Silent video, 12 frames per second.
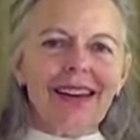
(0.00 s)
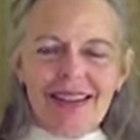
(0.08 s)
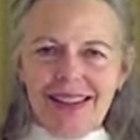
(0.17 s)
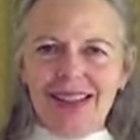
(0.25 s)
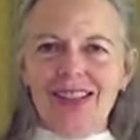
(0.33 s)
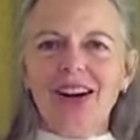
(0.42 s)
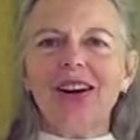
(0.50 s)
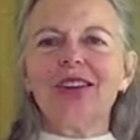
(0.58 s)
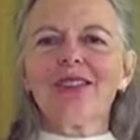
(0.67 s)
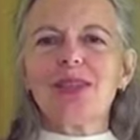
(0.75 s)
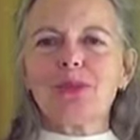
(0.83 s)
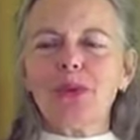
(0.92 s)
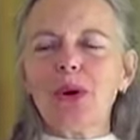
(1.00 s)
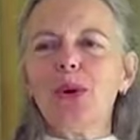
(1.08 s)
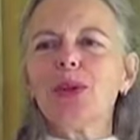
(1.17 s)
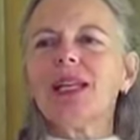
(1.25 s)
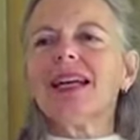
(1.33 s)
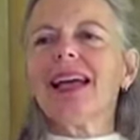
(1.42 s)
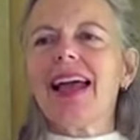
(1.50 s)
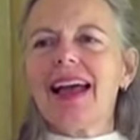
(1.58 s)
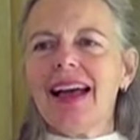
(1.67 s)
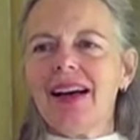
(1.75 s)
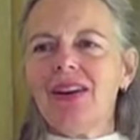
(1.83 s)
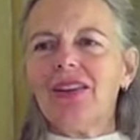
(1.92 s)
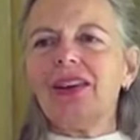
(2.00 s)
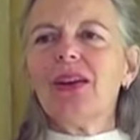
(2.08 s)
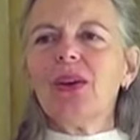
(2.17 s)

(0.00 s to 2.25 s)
It starts rolling out